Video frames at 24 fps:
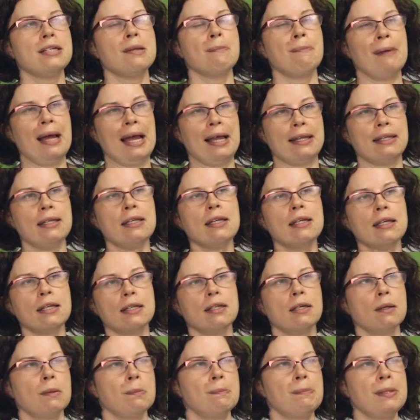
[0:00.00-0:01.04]
a bank,
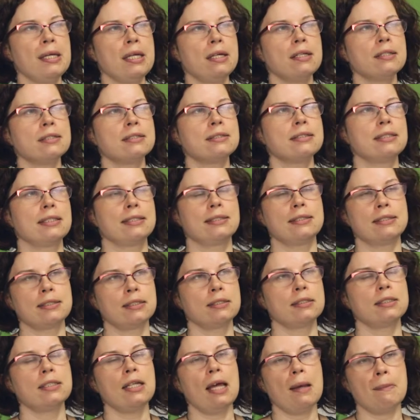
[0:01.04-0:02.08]
be
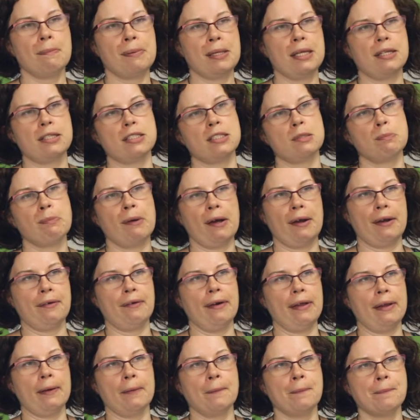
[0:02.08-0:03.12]
consistent and be
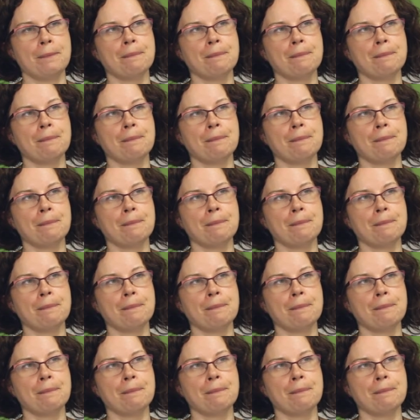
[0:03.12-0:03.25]
inspiring.